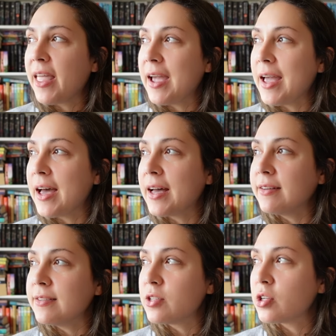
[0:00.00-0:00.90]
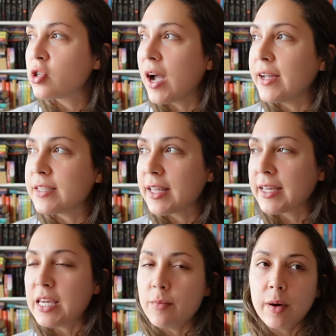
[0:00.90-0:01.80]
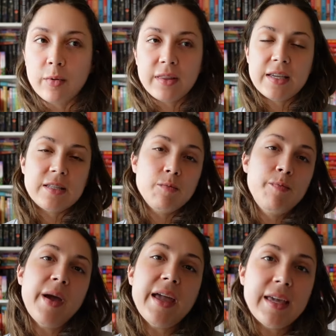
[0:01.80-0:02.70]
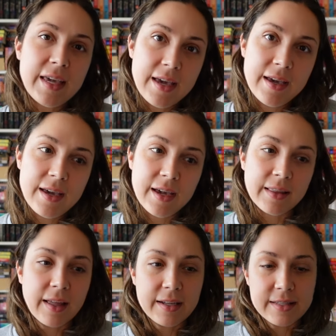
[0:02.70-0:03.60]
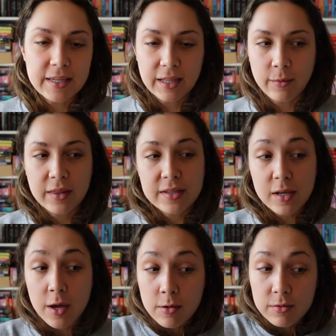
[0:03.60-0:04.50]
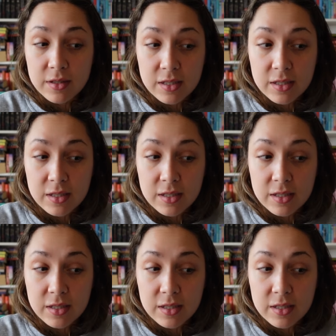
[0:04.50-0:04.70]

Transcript: and trying to like keep up with his baking and like dealing with his own